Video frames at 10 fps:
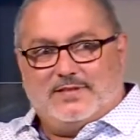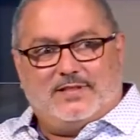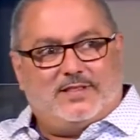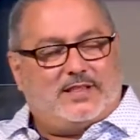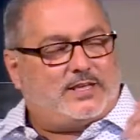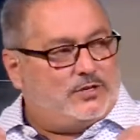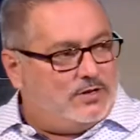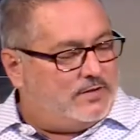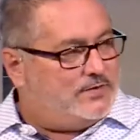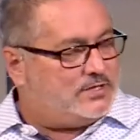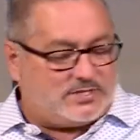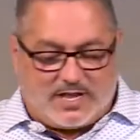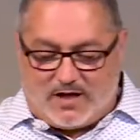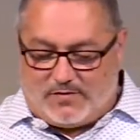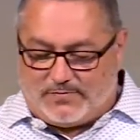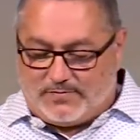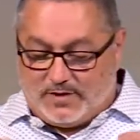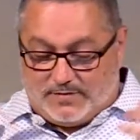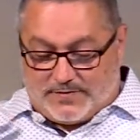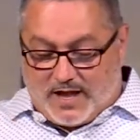like you love yourself.
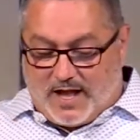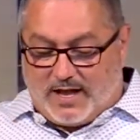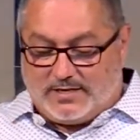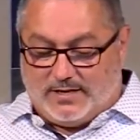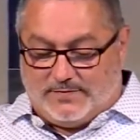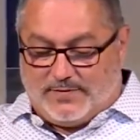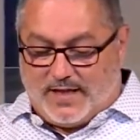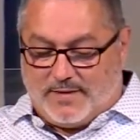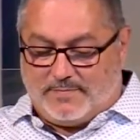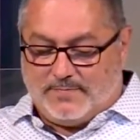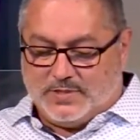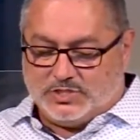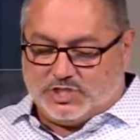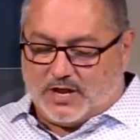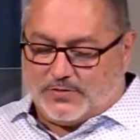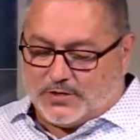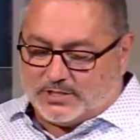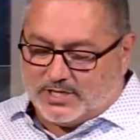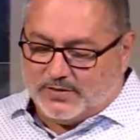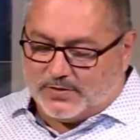Love God, love them. John
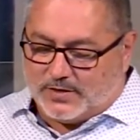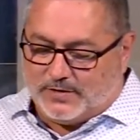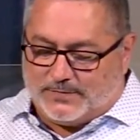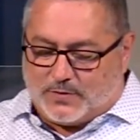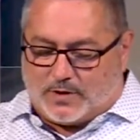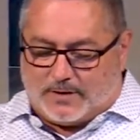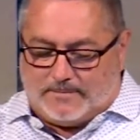13, 34,